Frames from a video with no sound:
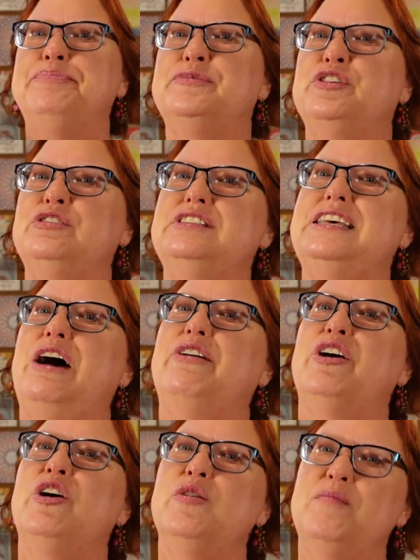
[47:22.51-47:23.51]
Turns
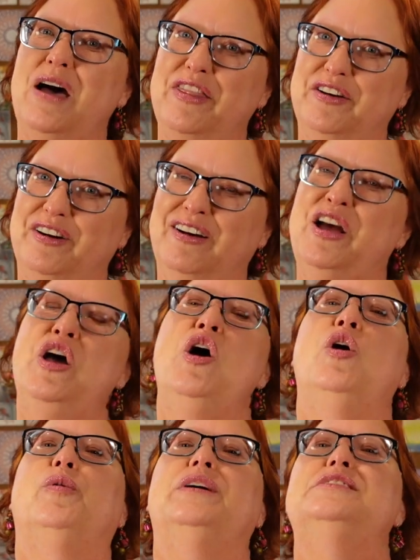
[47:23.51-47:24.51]
out her mother
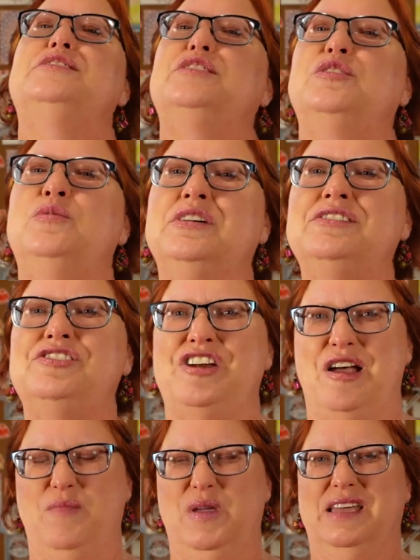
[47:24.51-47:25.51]
runs the quilt
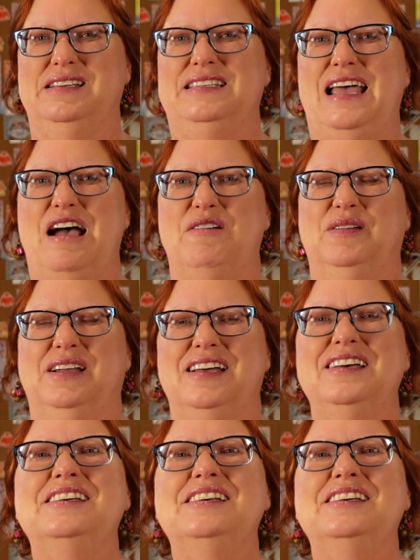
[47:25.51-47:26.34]
shop in town,